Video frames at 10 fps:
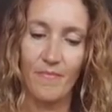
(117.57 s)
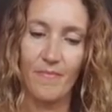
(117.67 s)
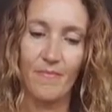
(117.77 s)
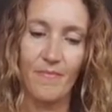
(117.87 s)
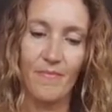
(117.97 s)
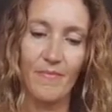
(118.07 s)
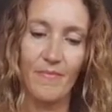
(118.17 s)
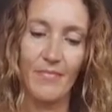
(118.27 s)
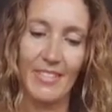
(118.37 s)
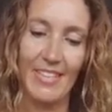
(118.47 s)

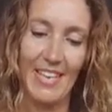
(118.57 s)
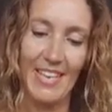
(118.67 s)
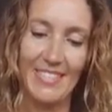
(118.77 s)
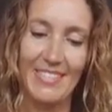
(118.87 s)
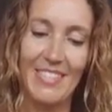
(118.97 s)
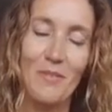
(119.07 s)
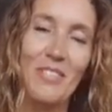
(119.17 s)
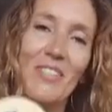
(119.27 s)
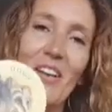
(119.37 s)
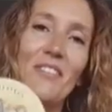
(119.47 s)
Okay. So there
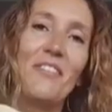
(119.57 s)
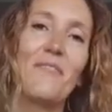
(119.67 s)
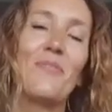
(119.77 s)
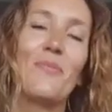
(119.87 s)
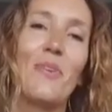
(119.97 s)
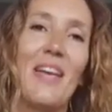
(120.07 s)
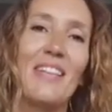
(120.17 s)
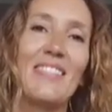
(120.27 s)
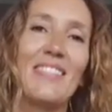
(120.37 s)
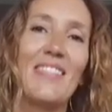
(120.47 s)
is a lot of
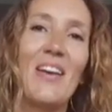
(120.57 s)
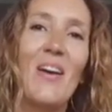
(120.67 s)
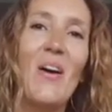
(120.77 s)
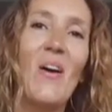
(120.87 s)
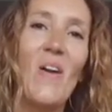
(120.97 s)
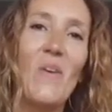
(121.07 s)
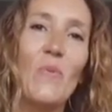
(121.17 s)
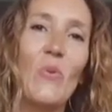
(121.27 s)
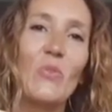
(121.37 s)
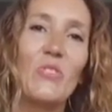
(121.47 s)
friends
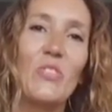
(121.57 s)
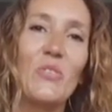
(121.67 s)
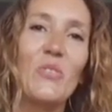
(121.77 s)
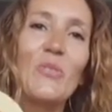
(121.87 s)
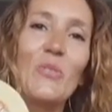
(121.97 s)
around you,